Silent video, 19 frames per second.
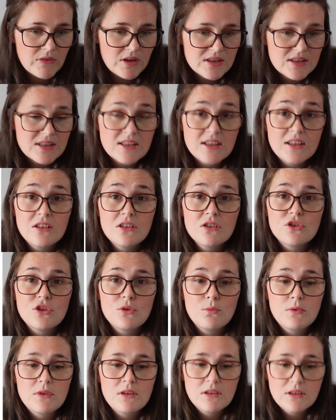Skills you
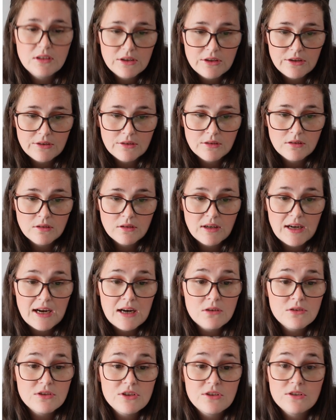will learn:
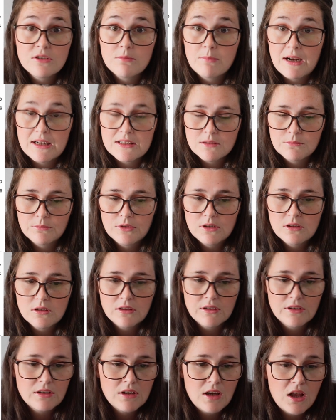how to use a pattern
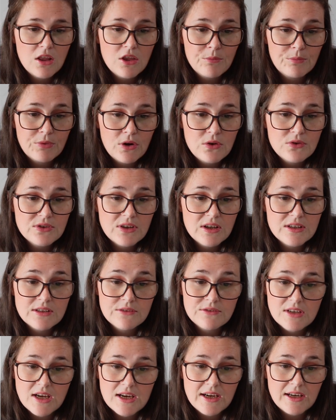block, the process
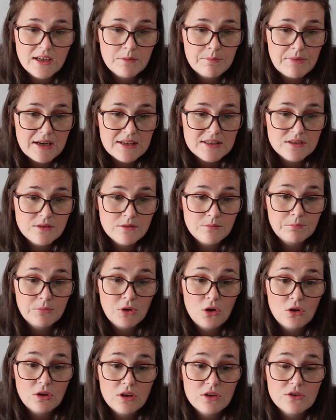of taking a pattern
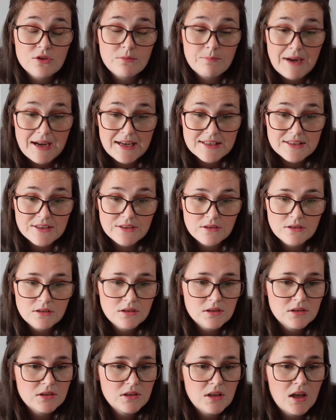block to pattern,
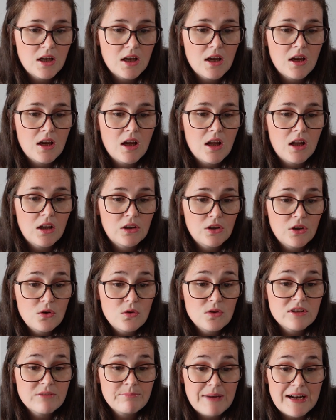
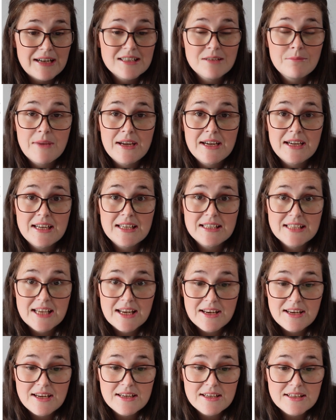loads of pattern making
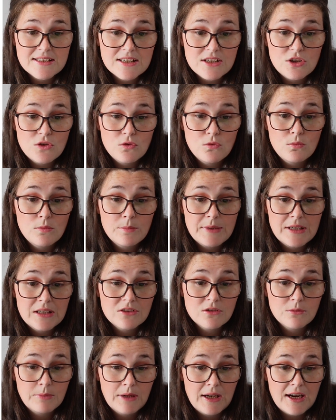techniques that you will be able
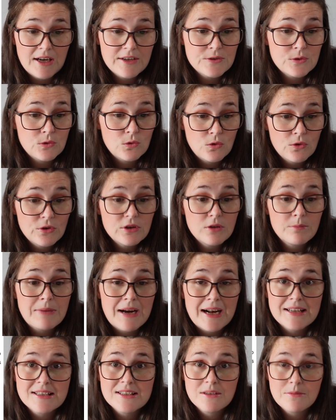to apply to all your
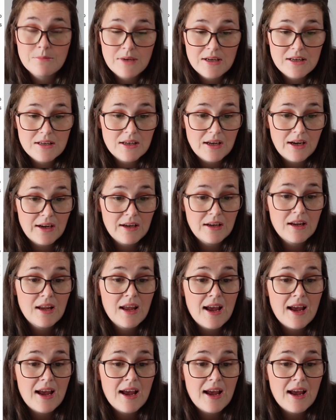pattern making